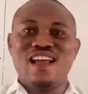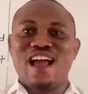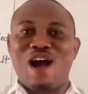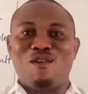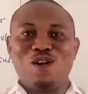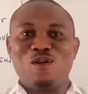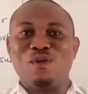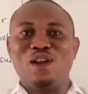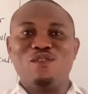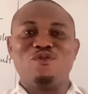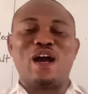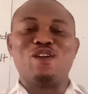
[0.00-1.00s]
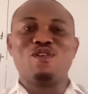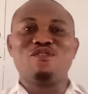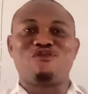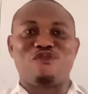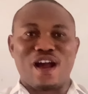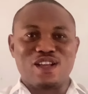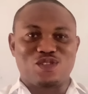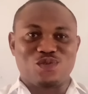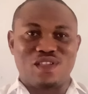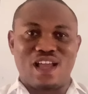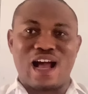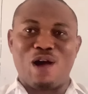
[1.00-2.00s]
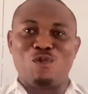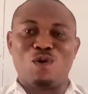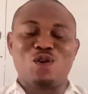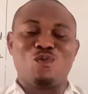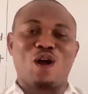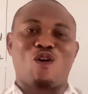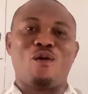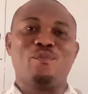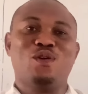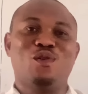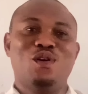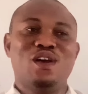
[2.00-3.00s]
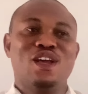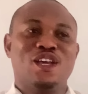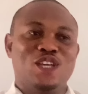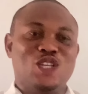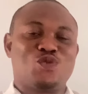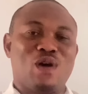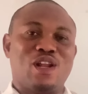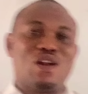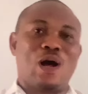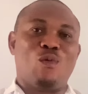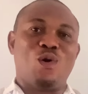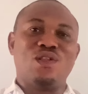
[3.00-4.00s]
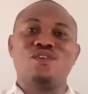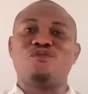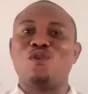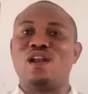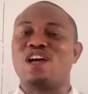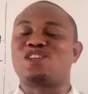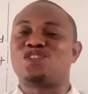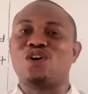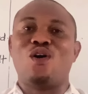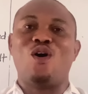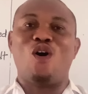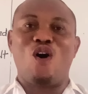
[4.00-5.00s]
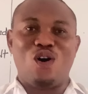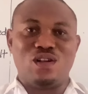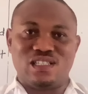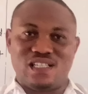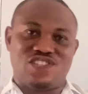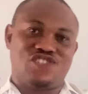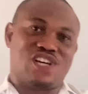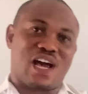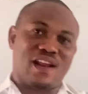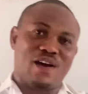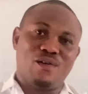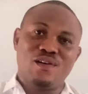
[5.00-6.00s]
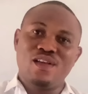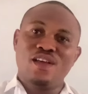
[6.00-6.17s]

I want to believe you are doing fine today. I want to welcome you into another wonderful lecture on this channel.